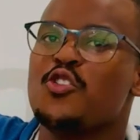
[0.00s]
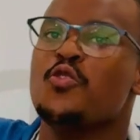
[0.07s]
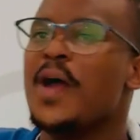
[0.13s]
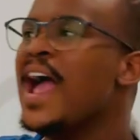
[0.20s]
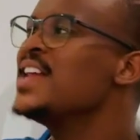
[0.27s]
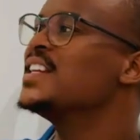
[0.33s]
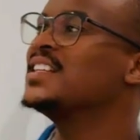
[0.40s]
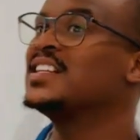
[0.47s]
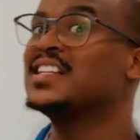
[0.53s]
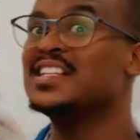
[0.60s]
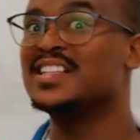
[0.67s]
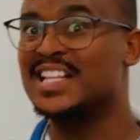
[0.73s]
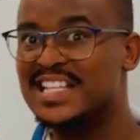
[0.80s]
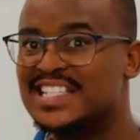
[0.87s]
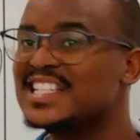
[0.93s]
You added
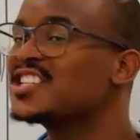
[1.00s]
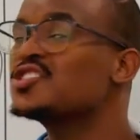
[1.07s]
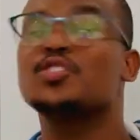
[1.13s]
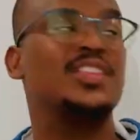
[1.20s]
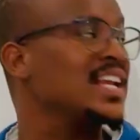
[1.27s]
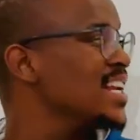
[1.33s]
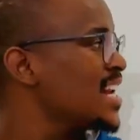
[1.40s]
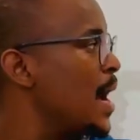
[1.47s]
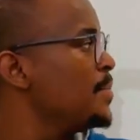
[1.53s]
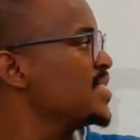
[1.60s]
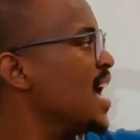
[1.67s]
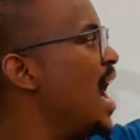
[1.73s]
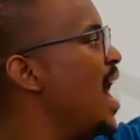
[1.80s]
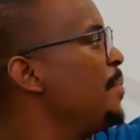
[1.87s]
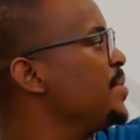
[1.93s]
360 so that it comes
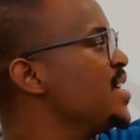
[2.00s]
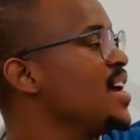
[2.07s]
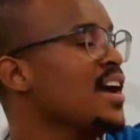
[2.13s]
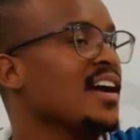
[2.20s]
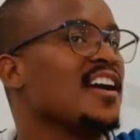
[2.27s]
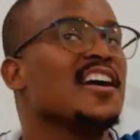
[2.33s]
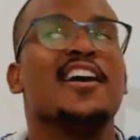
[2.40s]
up here.